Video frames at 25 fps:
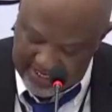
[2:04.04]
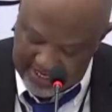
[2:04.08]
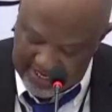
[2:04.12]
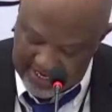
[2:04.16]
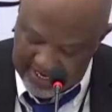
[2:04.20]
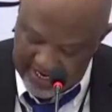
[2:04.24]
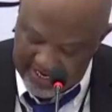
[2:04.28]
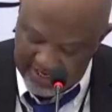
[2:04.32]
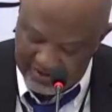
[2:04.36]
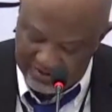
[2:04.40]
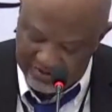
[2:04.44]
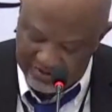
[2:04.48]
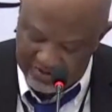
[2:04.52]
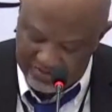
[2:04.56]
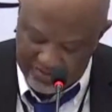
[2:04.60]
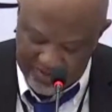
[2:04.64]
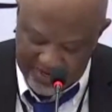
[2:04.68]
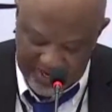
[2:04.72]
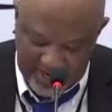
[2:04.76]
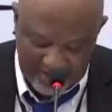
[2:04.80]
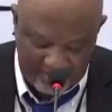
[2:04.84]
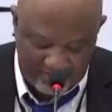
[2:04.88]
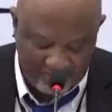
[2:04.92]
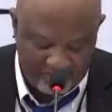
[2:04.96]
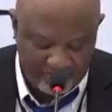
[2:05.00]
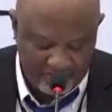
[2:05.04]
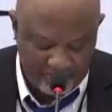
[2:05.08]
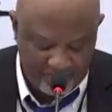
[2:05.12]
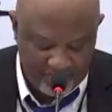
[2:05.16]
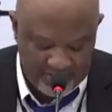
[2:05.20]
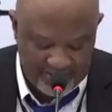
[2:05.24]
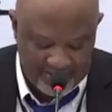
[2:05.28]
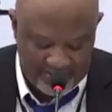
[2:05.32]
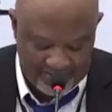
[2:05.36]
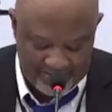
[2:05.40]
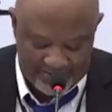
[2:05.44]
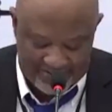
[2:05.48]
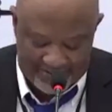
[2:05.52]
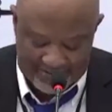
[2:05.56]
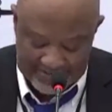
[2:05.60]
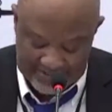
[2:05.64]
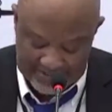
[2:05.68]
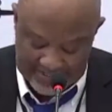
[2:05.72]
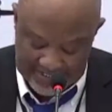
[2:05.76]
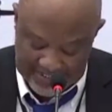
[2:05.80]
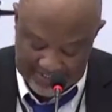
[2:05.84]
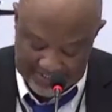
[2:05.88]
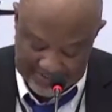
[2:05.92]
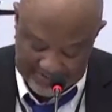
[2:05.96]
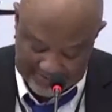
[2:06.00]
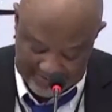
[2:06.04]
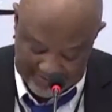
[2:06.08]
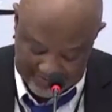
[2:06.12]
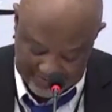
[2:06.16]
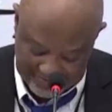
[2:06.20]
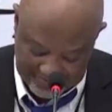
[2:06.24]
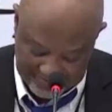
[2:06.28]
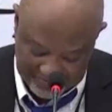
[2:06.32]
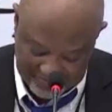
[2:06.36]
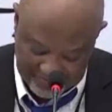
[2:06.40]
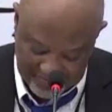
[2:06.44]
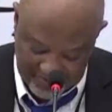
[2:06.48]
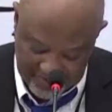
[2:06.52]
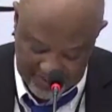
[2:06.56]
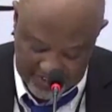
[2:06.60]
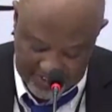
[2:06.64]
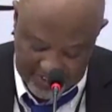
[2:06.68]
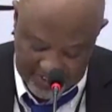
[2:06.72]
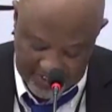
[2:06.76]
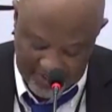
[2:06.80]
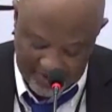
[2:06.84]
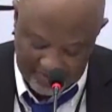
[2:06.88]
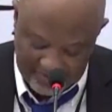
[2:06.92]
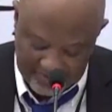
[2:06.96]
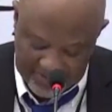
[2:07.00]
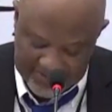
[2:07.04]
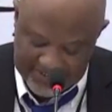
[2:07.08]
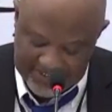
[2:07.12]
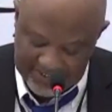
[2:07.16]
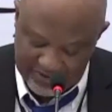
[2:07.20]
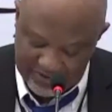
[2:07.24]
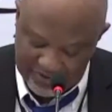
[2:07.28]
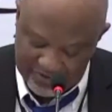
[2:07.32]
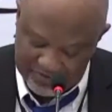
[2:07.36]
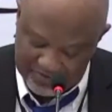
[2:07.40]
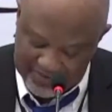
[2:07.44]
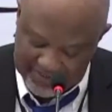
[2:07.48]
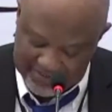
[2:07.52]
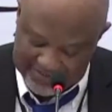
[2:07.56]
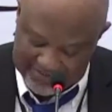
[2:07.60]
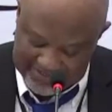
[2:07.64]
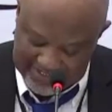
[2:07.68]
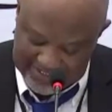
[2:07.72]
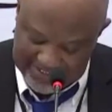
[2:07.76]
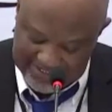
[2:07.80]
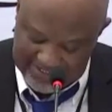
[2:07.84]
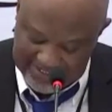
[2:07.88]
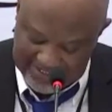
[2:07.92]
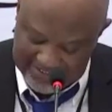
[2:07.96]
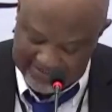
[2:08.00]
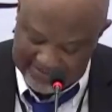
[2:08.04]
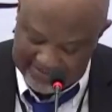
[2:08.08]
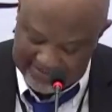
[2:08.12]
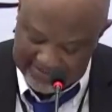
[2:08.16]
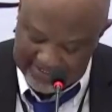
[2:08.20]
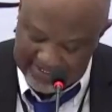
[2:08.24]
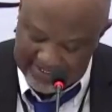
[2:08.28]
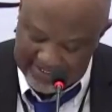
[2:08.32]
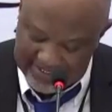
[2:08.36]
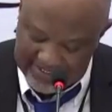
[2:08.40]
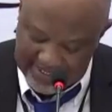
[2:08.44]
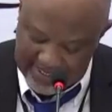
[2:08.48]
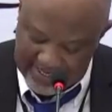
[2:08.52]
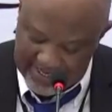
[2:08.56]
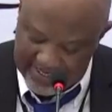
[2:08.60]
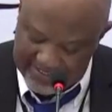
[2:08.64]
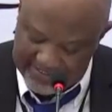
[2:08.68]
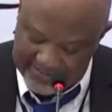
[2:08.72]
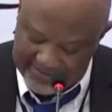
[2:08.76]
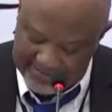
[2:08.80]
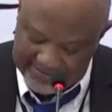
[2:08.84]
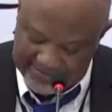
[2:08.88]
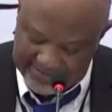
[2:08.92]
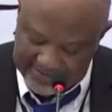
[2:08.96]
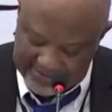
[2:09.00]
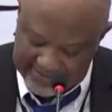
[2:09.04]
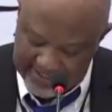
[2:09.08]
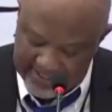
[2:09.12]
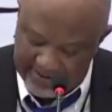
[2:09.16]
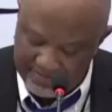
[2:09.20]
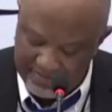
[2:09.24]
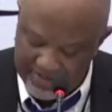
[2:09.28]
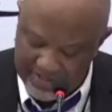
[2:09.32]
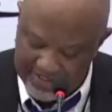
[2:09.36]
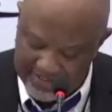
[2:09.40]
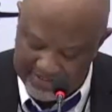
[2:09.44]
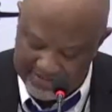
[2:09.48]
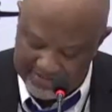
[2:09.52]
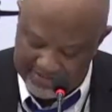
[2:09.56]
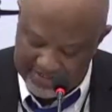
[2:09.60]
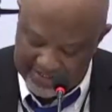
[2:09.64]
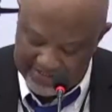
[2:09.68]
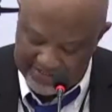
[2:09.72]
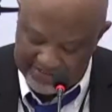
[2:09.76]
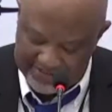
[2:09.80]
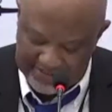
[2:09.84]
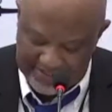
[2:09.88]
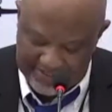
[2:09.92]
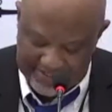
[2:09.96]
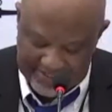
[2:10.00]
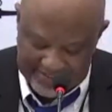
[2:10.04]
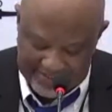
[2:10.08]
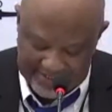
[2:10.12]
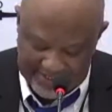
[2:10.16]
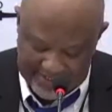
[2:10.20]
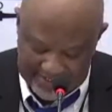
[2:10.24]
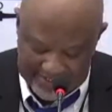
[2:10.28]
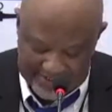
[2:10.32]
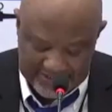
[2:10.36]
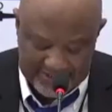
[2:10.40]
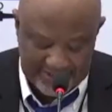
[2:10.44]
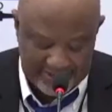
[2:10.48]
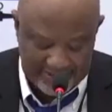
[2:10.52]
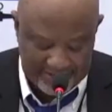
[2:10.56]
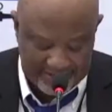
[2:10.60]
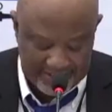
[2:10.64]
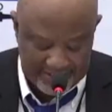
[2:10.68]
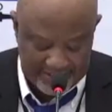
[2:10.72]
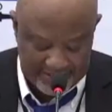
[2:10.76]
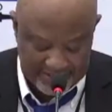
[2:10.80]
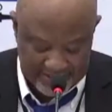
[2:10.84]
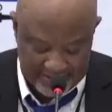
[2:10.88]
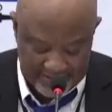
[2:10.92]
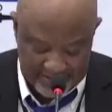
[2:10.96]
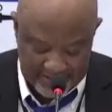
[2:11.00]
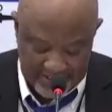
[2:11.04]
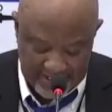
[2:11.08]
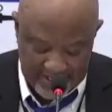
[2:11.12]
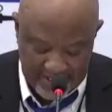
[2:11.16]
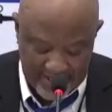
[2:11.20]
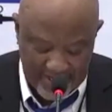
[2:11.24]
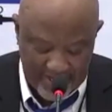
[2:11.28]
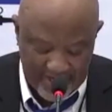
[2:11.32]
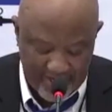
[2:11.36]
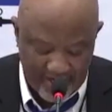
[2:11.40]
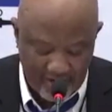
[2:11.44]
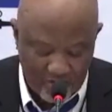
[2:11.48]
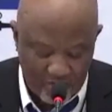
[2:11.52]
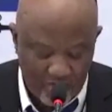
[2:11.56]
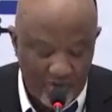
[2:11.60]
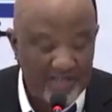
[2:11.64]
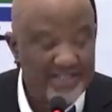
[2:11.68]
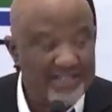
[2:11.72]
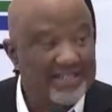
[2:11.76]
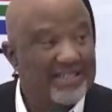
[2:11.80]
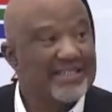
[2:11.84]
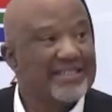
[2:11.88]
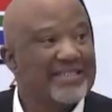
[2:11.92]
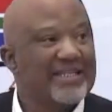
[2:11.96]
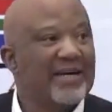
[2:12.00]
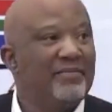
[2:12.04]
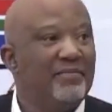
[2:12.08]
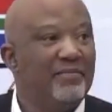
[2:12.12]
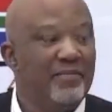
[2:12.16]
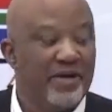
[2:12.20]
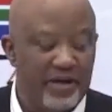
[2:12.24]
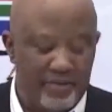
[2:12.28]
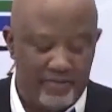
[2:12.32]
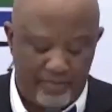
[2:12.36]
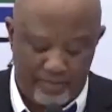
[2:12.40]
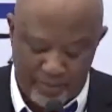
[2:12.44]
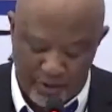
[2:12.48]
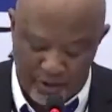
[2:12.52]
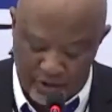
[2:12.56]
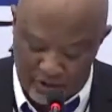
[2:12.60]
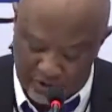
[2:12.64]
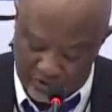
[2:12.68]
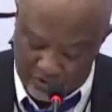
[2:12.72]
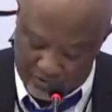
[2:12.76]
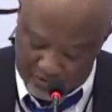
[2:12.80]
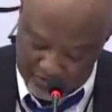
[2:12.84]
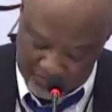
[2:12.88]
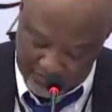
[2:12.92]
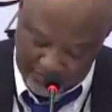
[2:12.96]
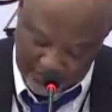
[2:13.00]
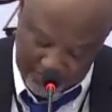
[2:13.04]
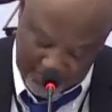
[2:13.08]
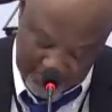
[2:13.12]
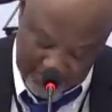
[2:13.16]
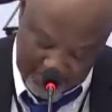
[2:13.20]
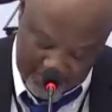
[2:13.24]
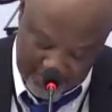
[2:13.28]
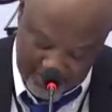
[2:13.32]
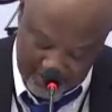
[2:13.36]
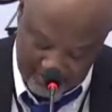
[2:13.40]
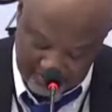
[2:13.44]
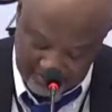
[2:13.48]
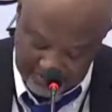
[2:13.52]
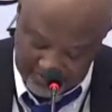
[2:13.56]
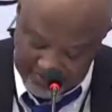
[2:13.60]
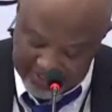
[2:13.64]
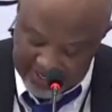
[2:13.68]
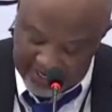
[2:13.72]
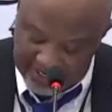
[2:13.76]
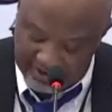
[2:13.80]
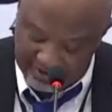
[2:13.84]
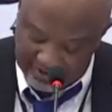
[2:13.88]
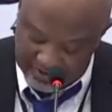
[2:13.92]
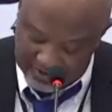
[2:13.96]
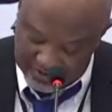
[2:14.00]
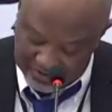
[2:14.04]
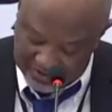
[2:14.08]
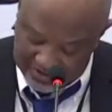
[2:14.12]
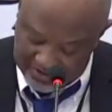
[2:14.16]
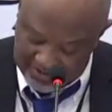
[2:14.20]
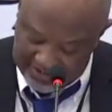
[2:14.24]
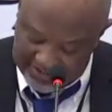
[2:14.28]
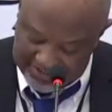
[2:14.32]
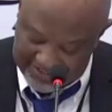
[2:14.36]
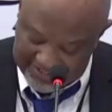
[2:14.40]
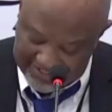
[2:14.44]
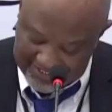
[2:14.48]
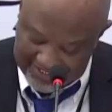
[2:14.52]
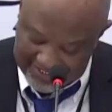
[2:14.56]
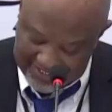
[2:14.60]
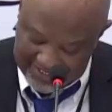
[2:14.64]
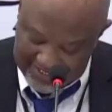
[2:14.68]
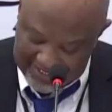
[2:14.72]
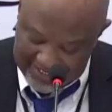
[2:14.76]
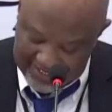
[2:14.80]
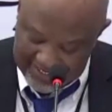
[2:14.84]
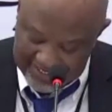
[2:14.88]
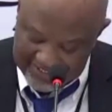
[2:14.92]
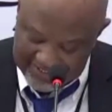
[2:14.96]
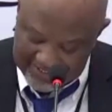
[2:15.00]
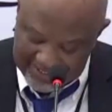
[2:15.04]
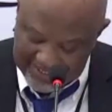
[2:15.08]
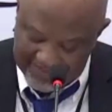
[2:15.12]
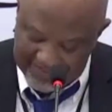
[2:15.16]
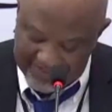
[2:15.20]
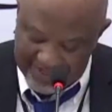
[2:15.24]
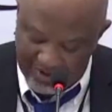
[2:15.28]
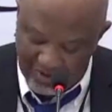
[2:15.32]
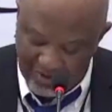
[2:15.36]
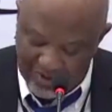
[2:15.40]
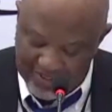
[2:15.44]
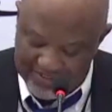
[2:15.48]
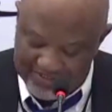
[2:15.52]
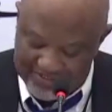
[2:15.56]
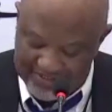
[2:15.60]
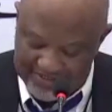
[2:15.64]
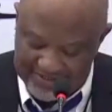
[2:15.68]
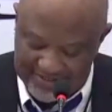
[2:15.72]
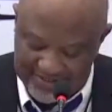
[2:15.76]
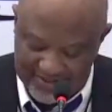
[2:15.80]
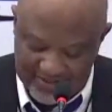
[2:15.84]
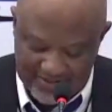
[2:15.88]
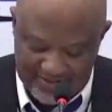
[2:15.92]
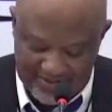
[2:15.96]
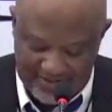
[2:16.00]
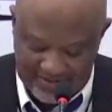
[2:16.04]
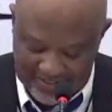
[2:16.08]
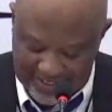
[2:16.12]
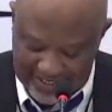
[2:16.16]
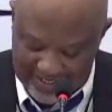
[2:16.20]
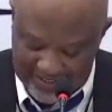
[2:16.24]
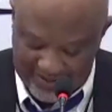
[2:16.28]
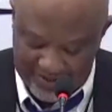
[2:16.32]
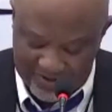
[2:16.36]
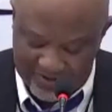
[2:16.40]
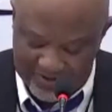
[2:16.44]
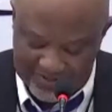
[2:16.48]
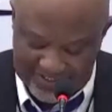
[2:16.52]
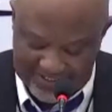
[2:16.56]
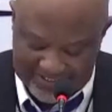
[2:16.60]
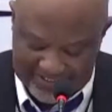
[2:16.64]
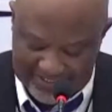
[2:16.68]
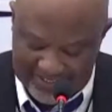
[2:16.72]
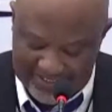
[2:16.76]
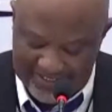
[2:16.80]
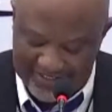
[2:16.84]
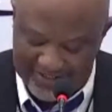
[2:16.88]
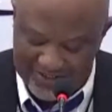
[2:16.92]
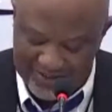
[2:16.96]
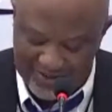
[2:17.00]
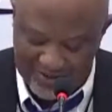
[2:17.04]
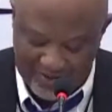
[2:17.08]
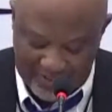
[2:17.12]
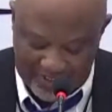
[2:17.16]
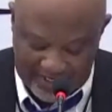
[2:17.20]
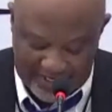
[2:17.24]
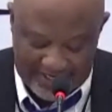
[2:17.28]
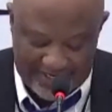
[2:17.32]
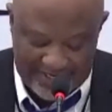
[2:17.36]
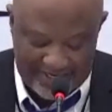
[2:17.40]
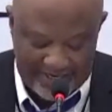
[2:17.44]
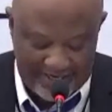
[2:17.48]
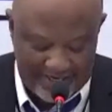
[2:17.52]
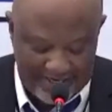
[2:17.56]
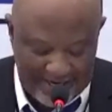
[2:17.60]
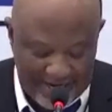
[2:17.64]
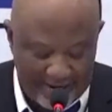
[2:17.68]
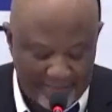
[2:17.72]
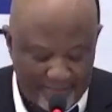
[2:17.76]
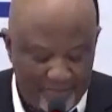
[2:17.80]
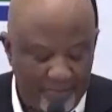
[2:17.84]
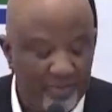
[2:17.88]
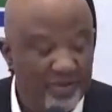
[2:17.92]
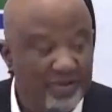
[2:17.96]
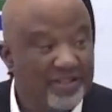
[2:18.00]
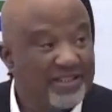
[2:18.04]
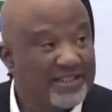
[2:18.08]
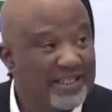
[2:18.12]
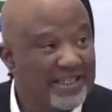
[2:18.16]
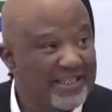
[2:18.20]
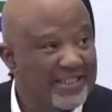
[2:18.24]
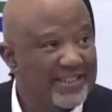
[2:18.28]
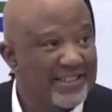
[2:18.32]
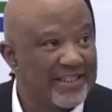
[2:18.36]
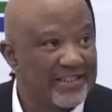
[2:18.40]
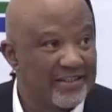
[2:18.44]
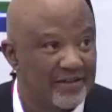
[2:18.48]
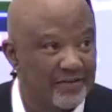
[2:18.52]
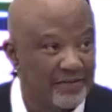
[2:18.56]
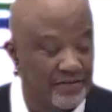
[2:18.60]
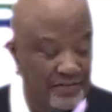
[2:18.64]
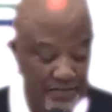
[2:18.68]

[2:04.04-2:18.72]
I could be helpful in this regard. Mr. Gupta said that they had determined that the National Treasury was a stumbling block for their growth, and that they wanted, I quote again, to clean up Treasury.